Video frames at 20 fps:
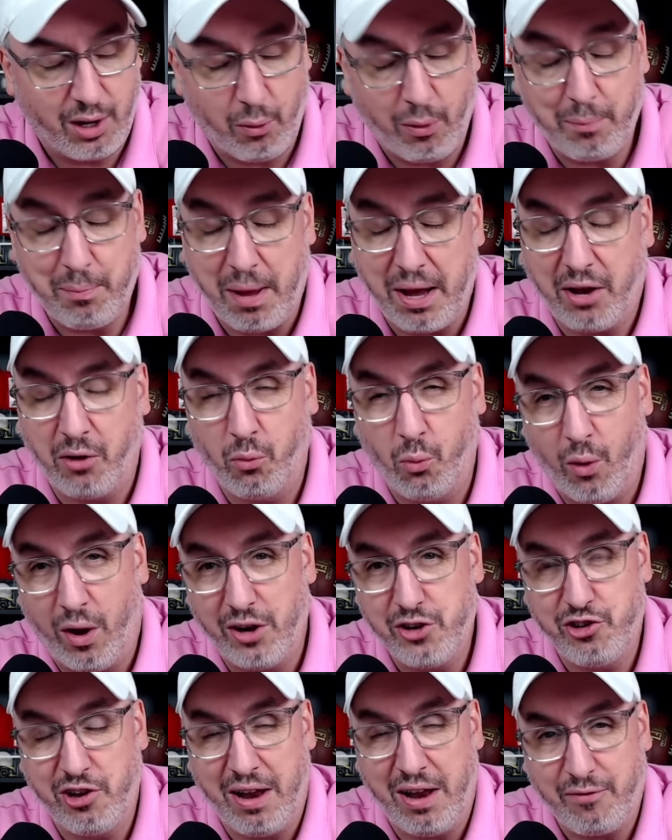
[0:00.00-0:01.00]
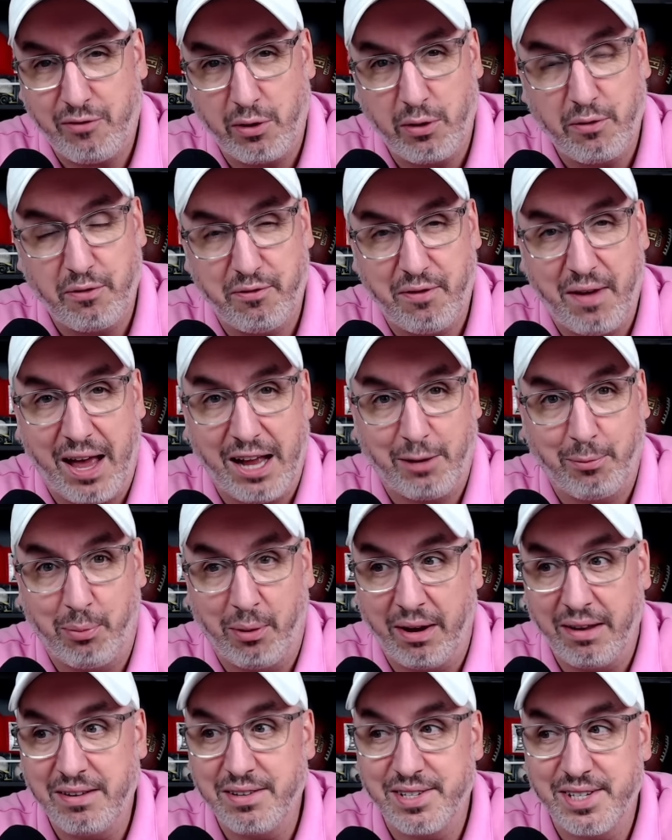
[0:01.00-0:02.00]
I went back and watched it after the fact,
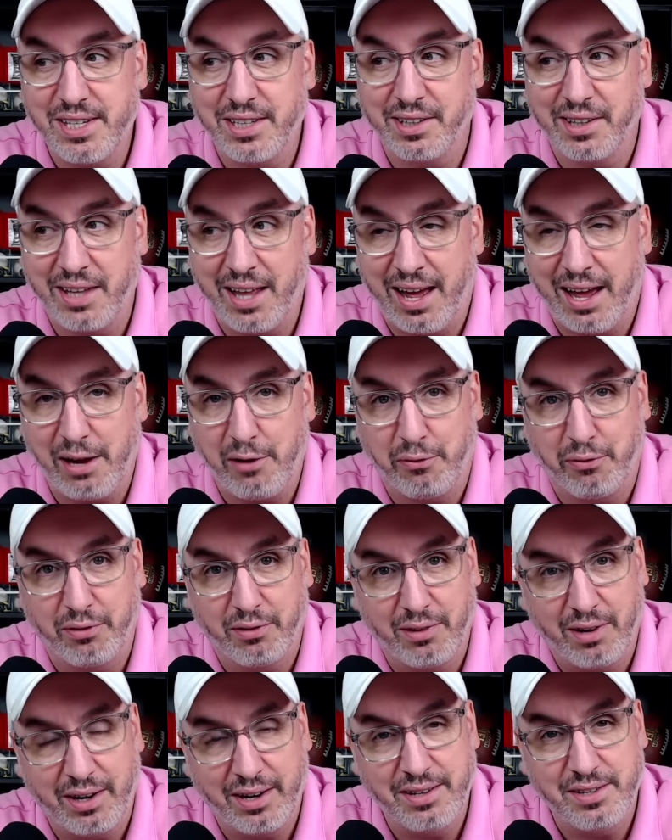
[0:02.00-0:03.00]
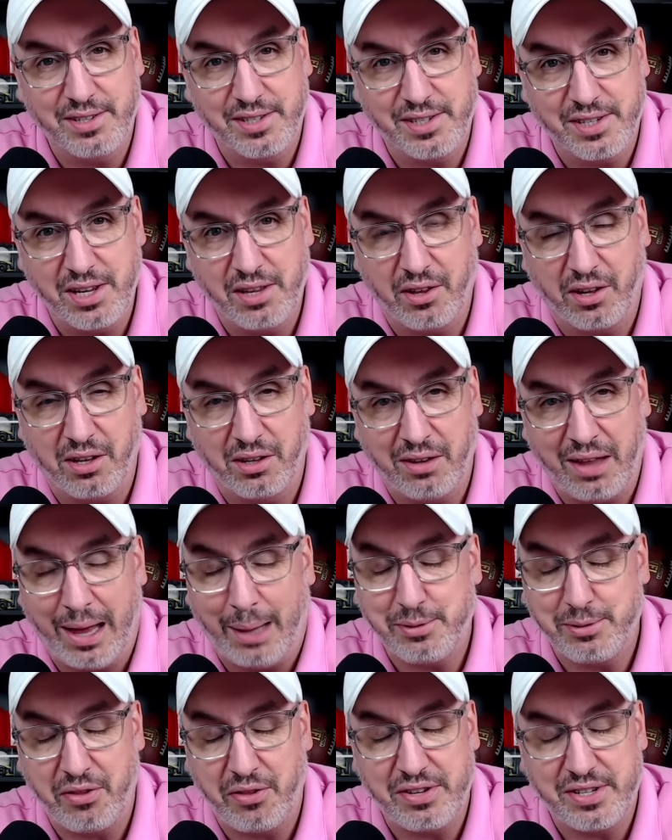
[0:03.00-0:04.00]
but I didn't see it live. I didn't see the
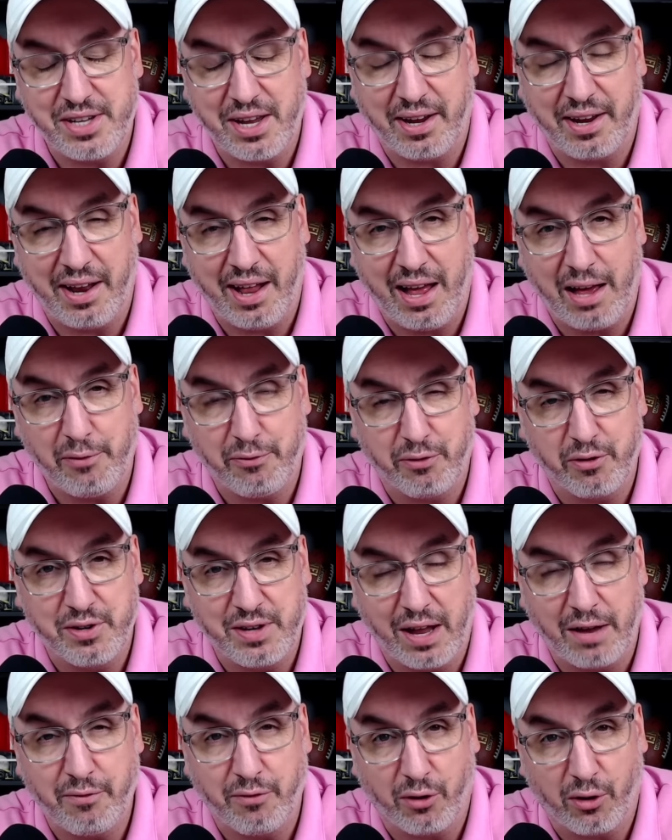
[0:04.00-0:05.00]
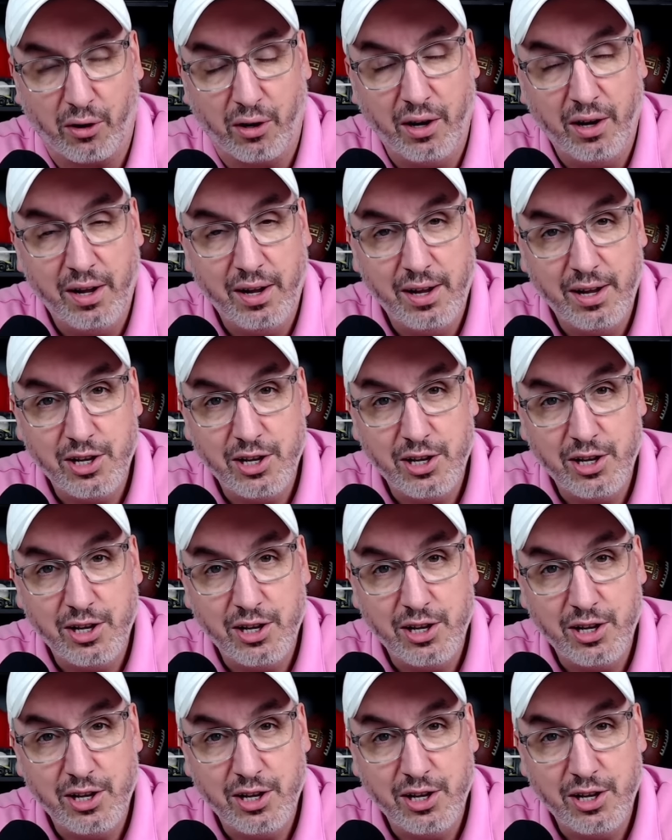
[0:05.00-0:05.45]
collapse in the second half for Denver.